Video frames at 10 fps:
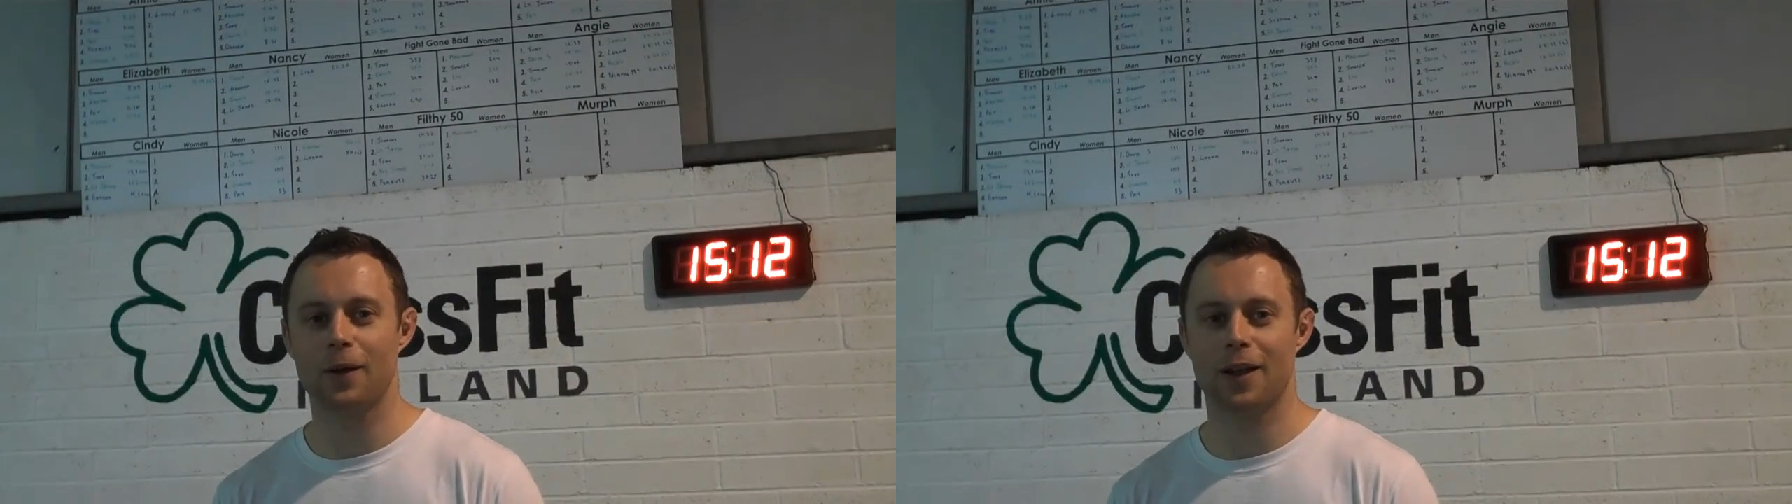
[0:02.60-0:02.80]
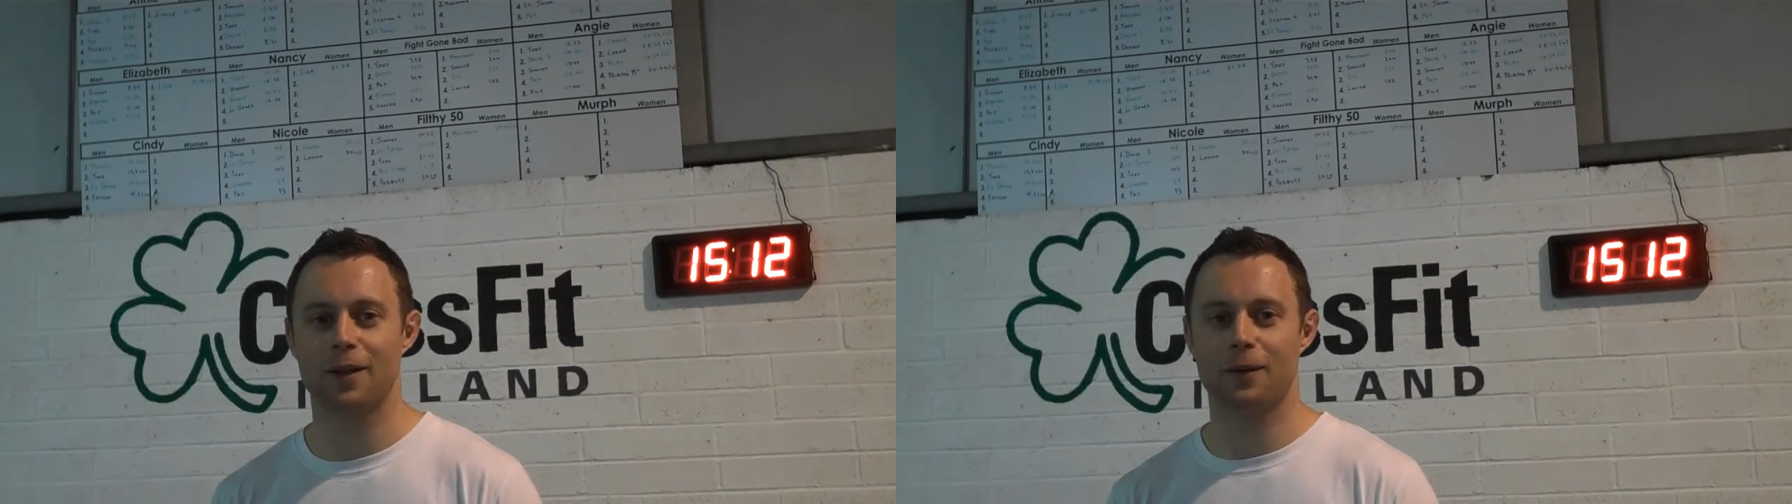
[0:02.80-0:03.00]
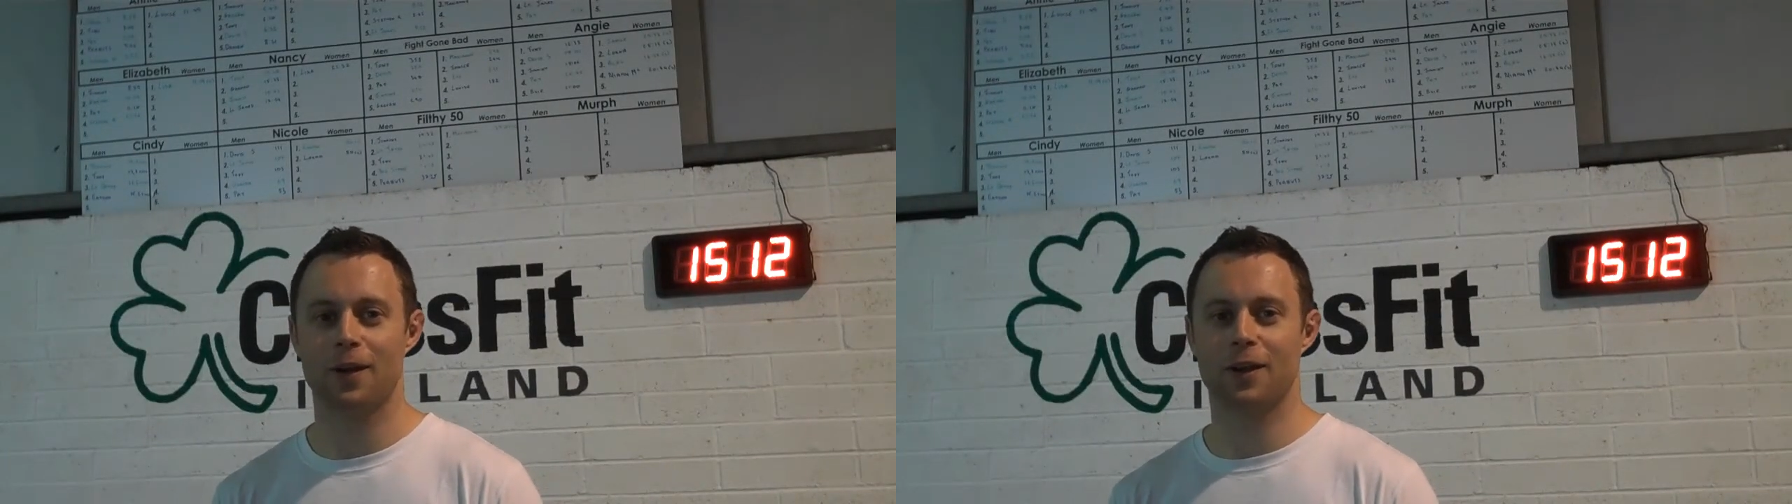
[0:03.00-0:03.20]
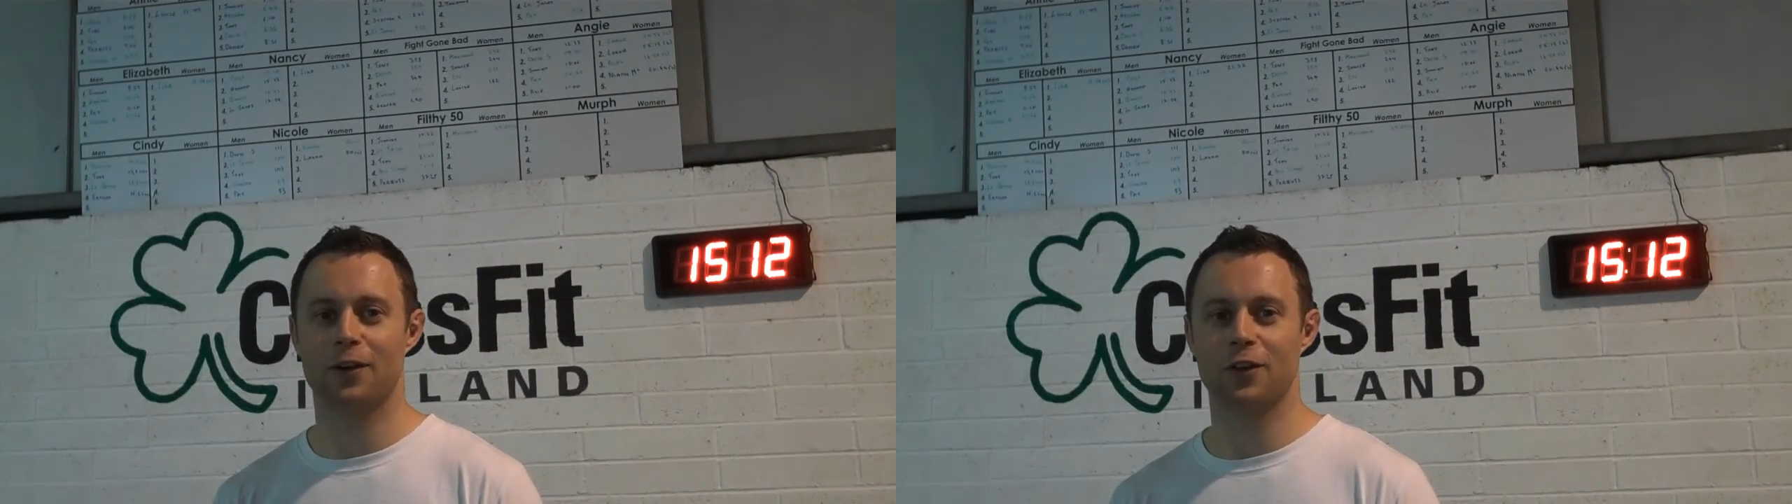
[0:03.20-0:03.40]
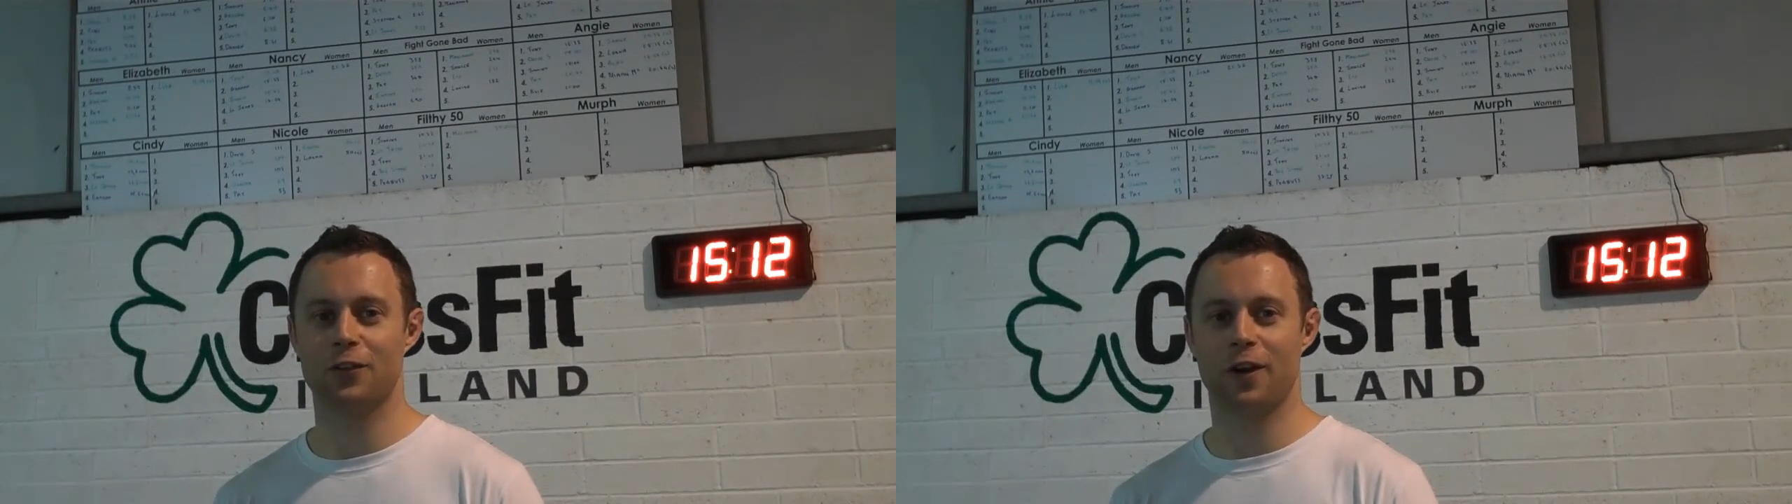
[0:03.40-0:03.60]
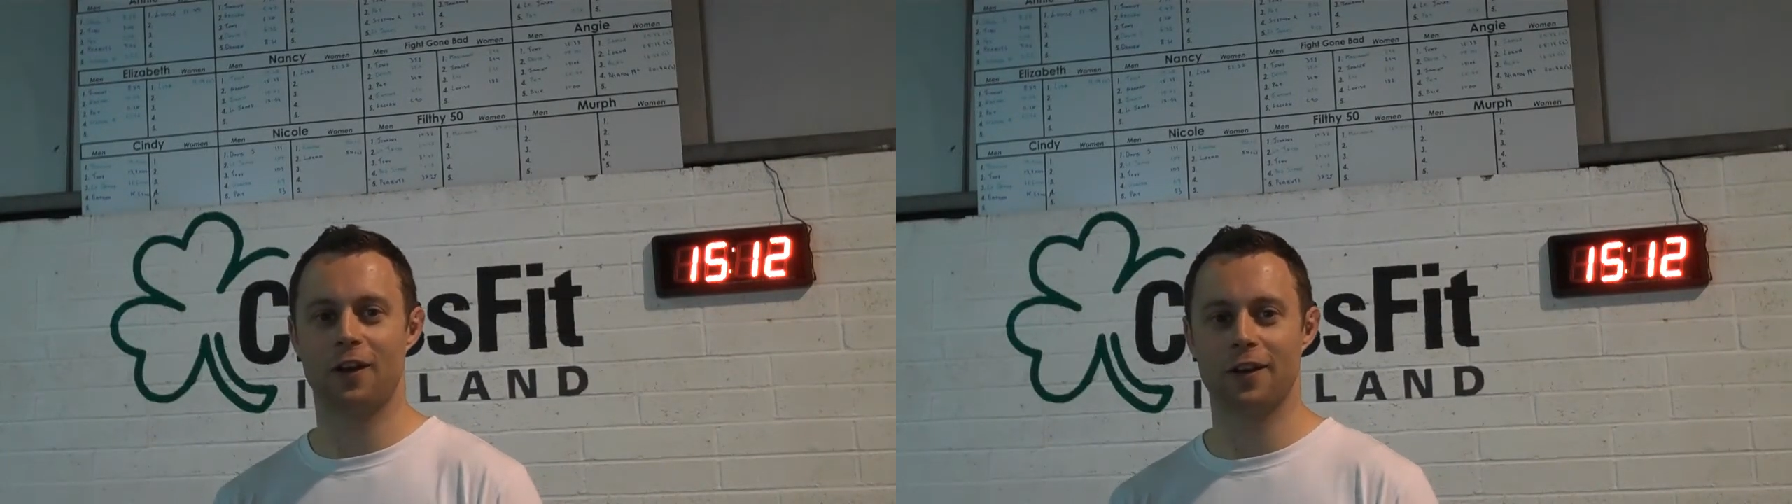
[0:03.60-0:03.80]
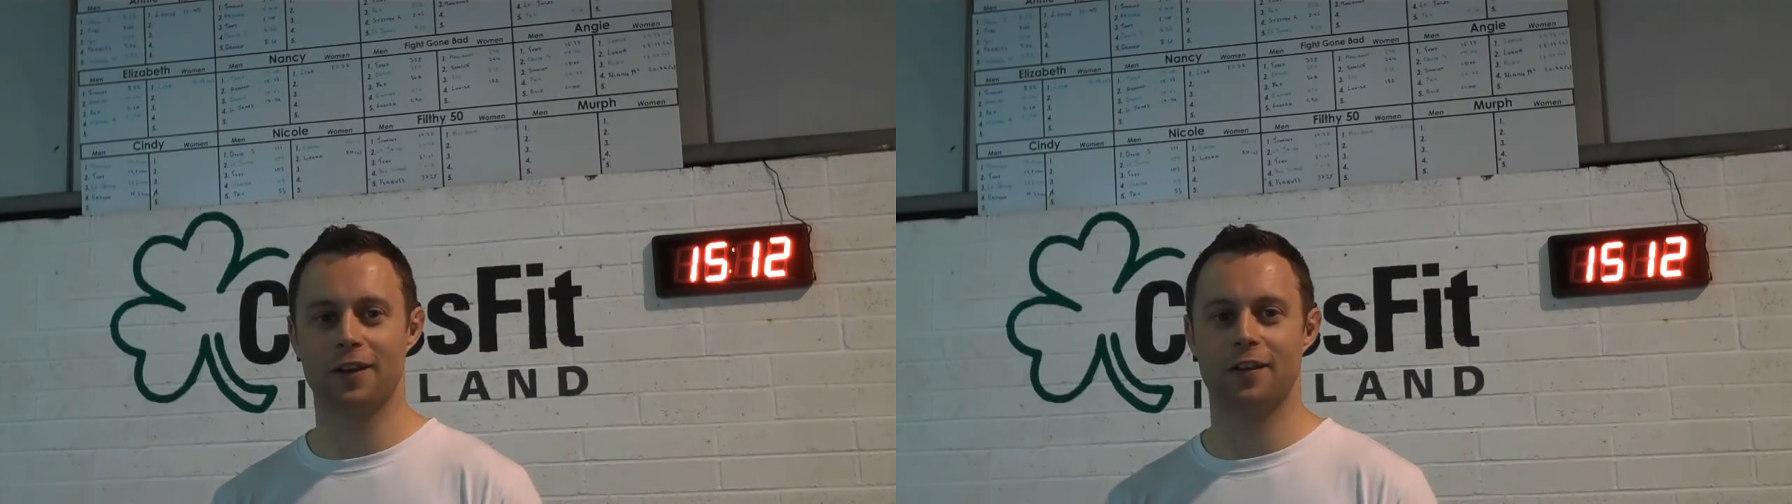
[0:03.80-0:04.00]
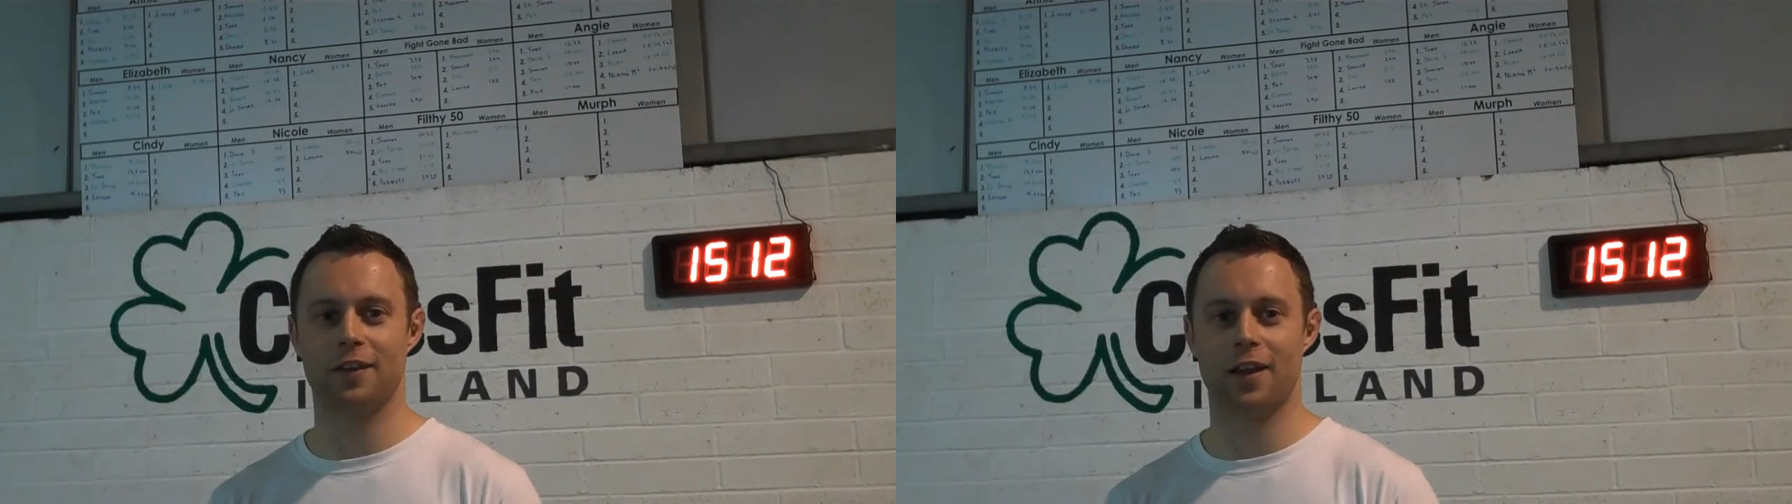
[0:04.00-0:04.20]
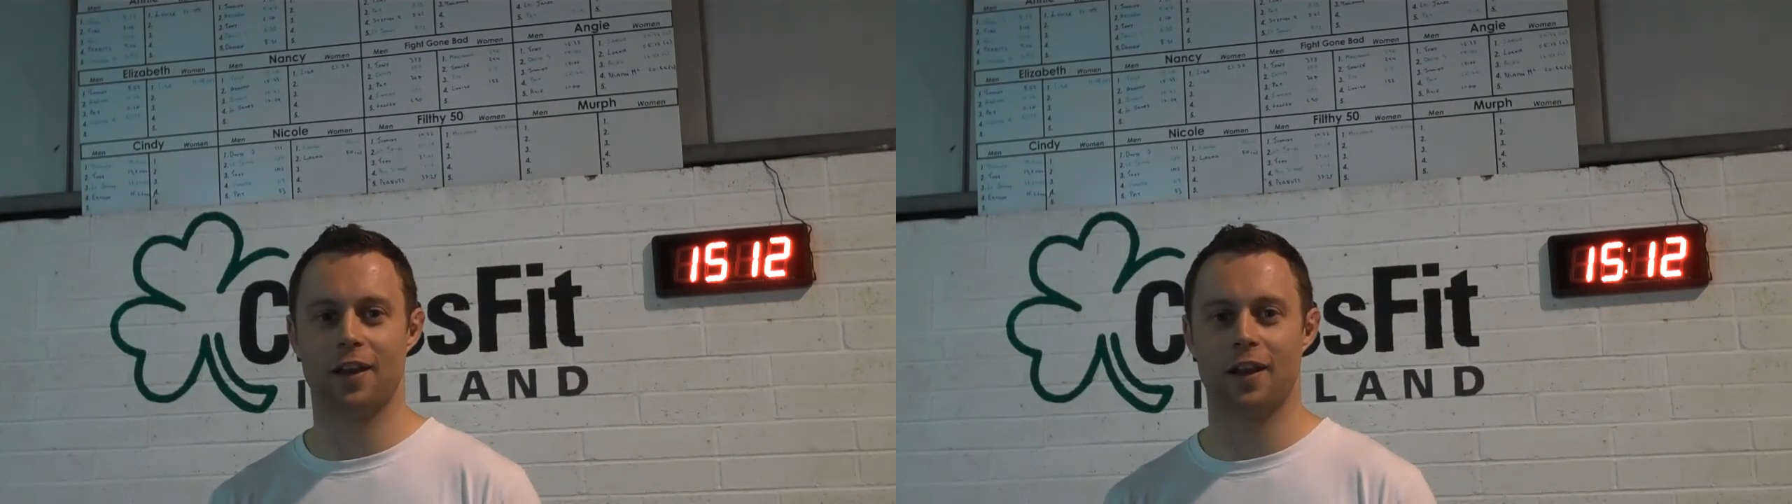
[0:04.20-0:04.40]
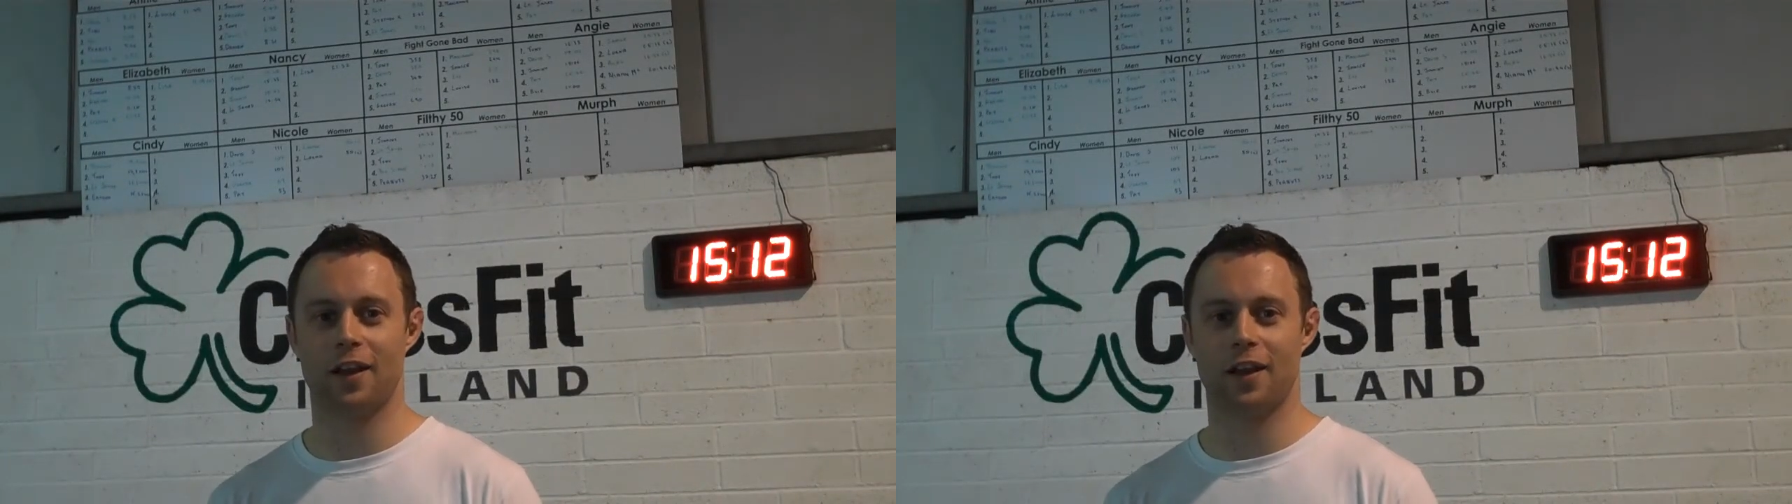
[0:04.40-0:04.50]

Okay, well, CrossFit Ireland is a